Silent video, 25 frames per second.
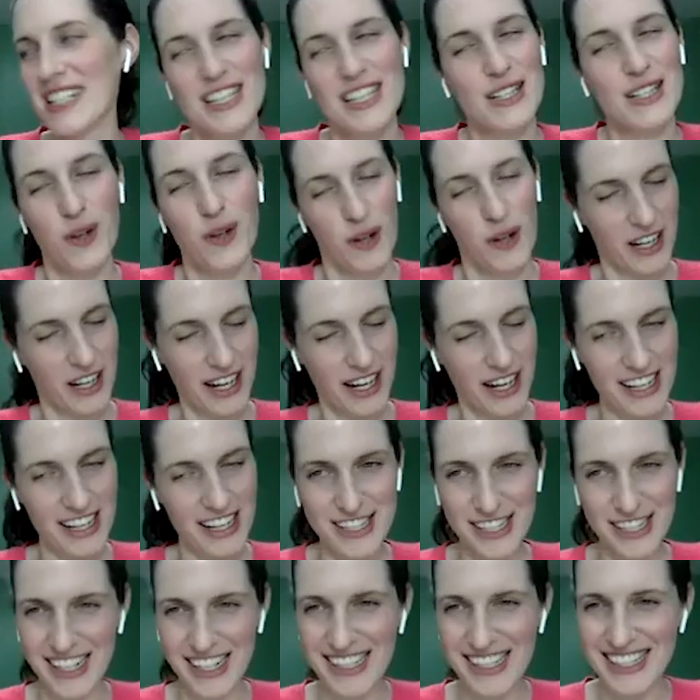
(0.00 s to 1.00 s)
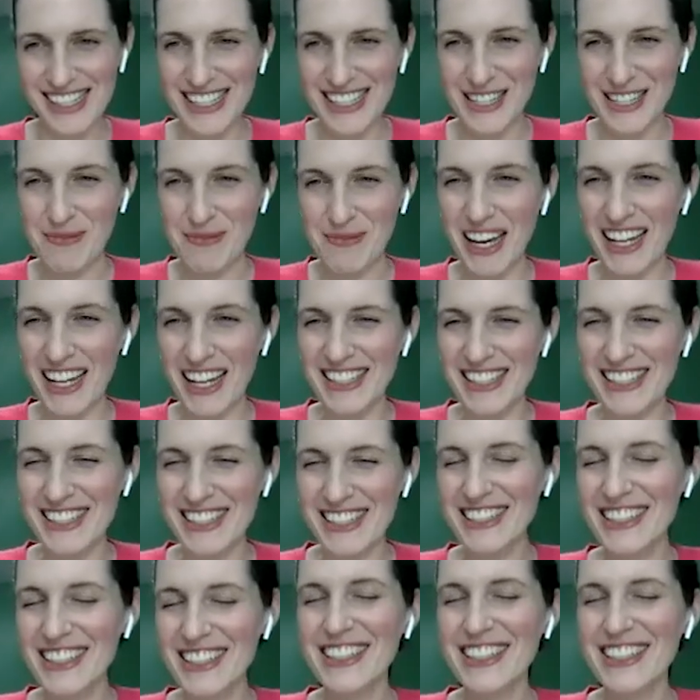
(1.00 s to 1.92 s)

the lawyer answer is it depends.